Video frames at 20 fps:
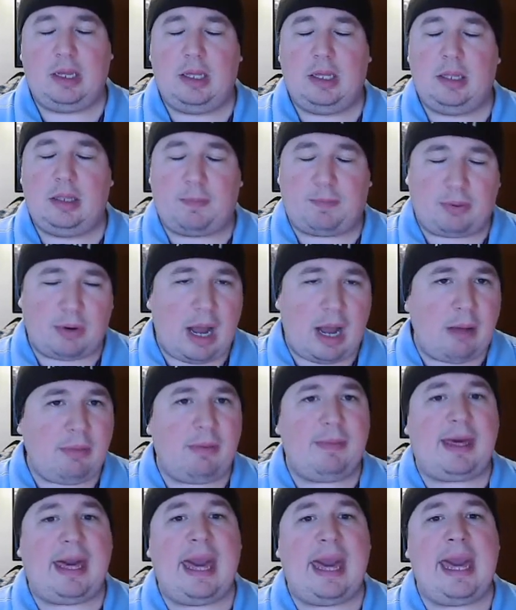The
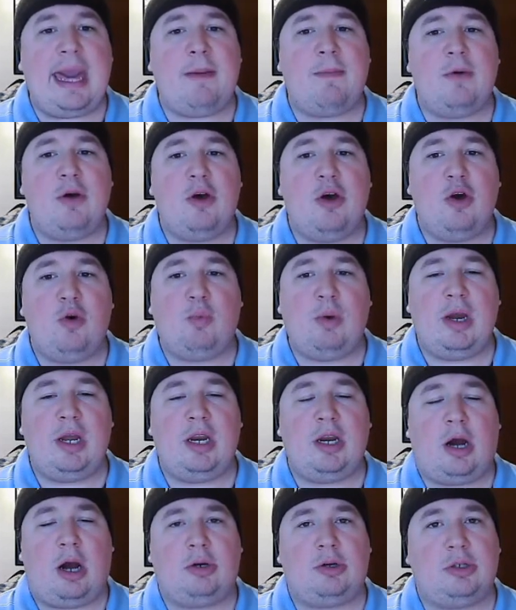problem came
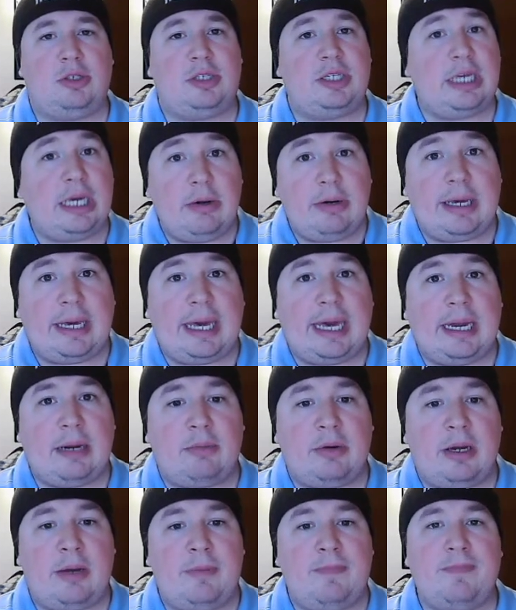when on her security
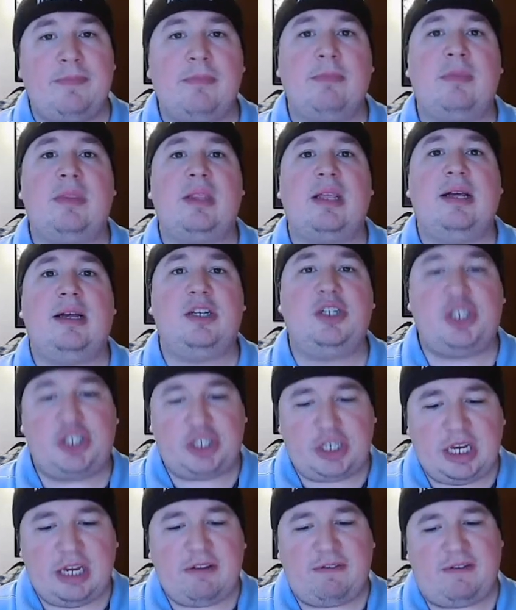camera,
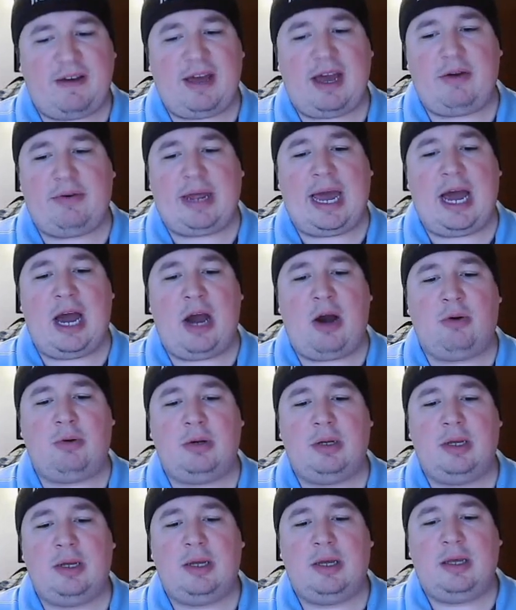she found
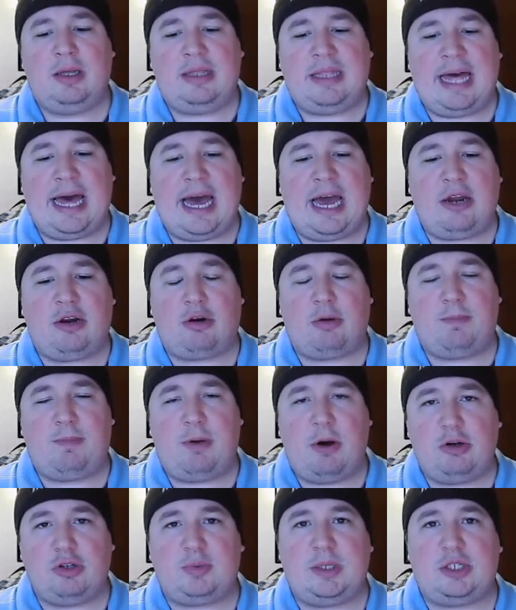out that her
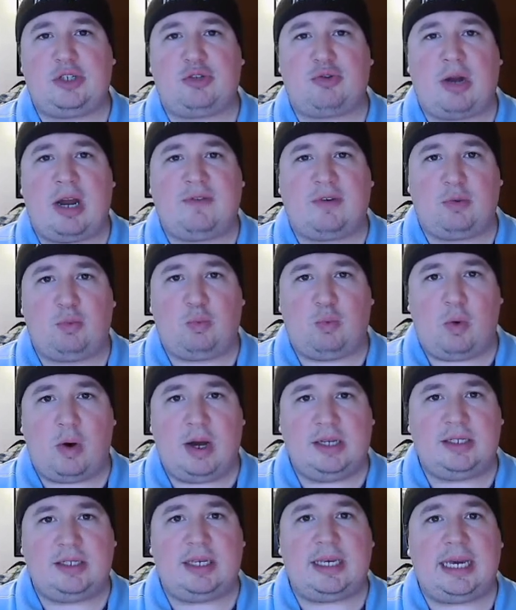Postmates driver
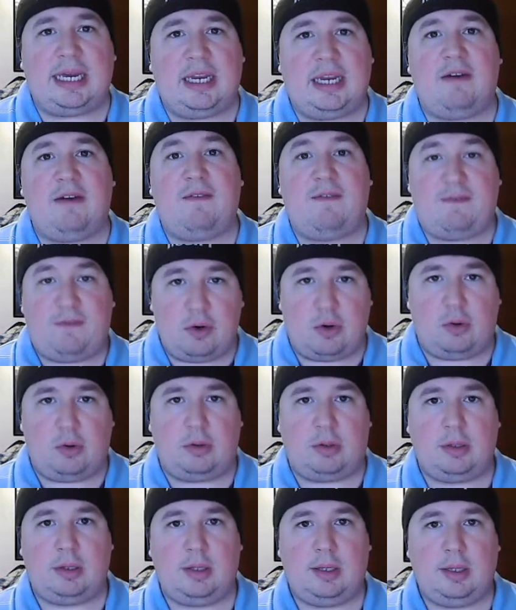was eating
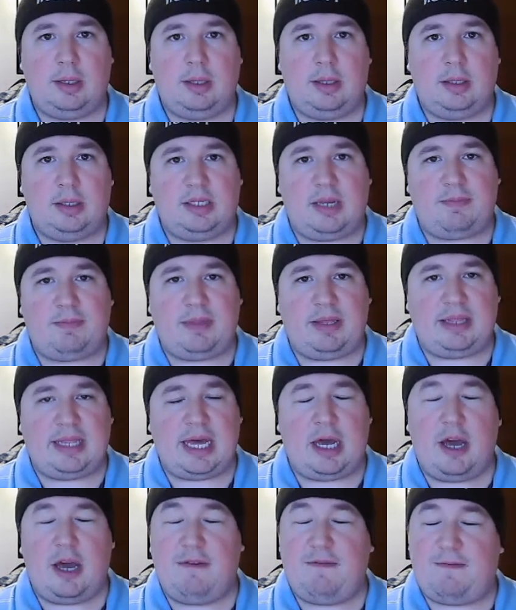food. Something
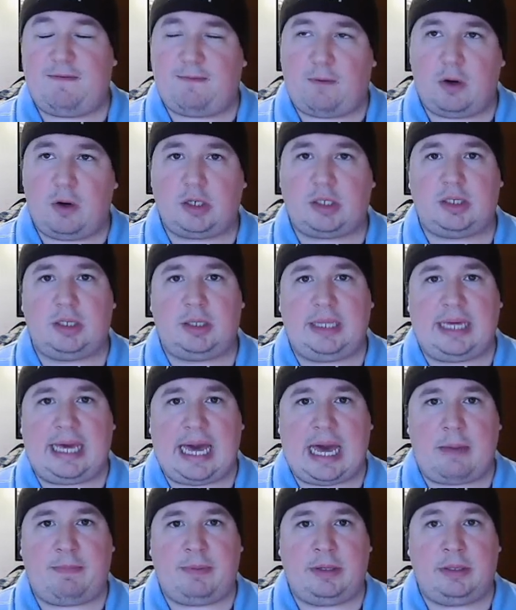that unfortunately
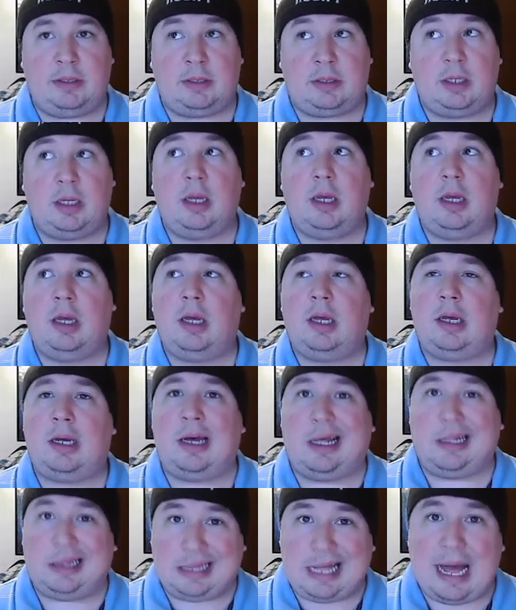happens
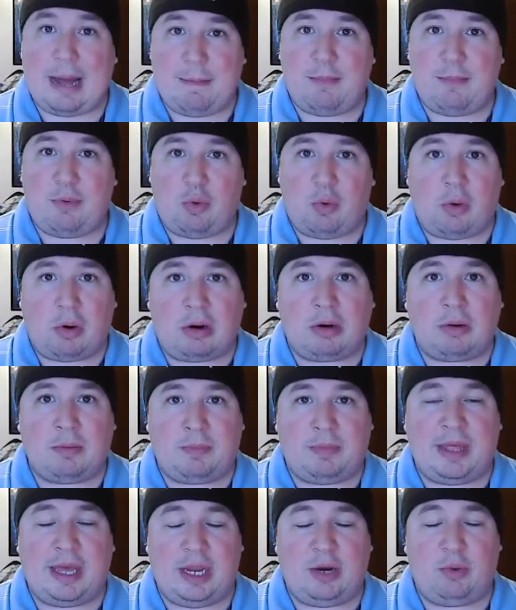a lot more
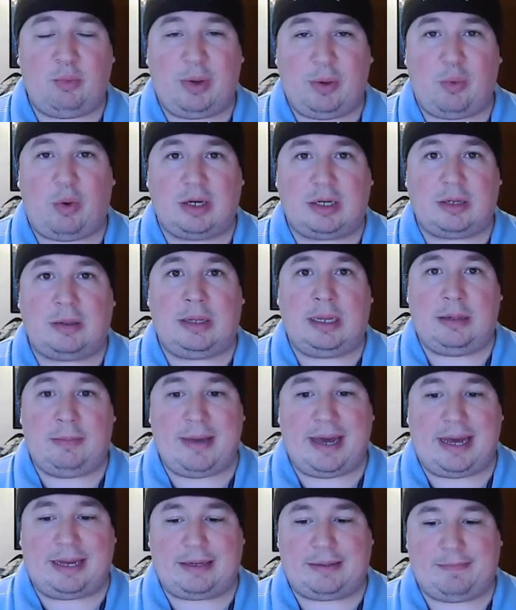than we want to
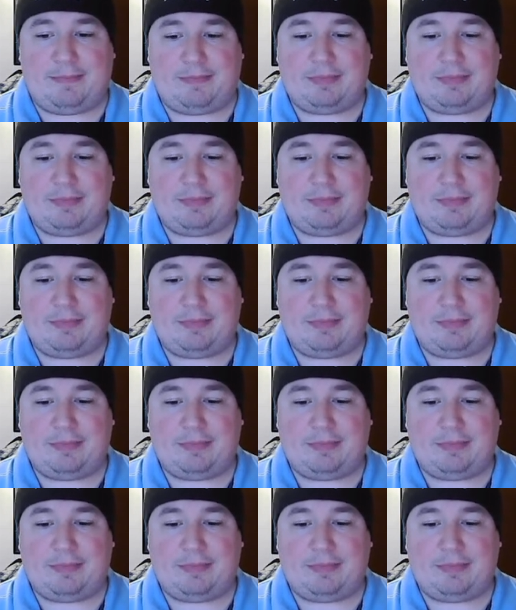admit.